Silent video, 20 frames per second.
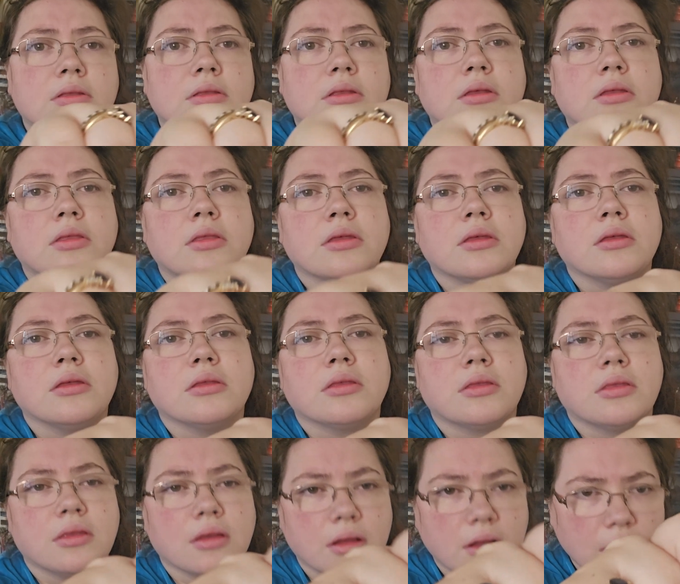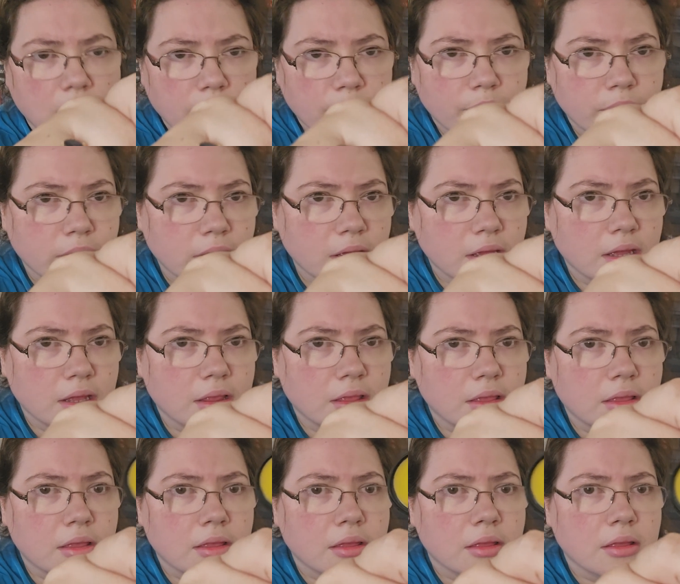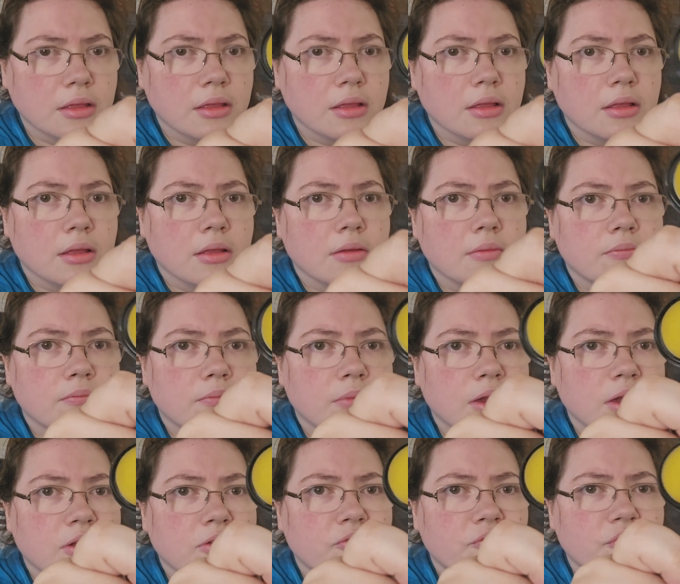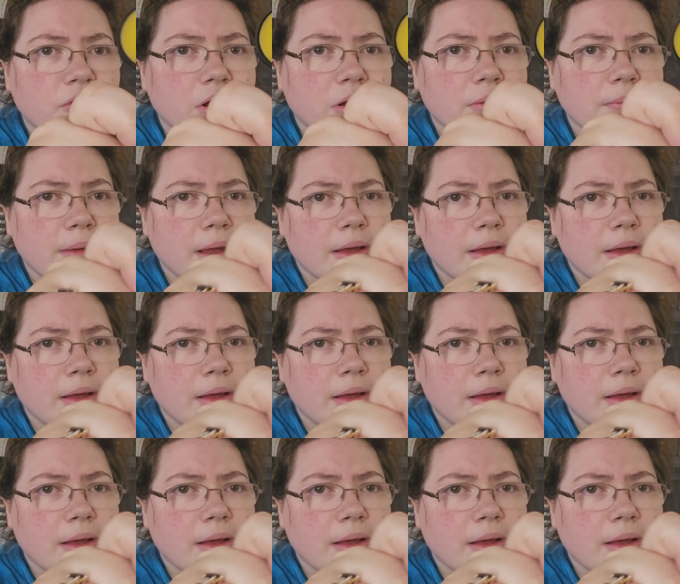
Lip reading: This is the company it's made from.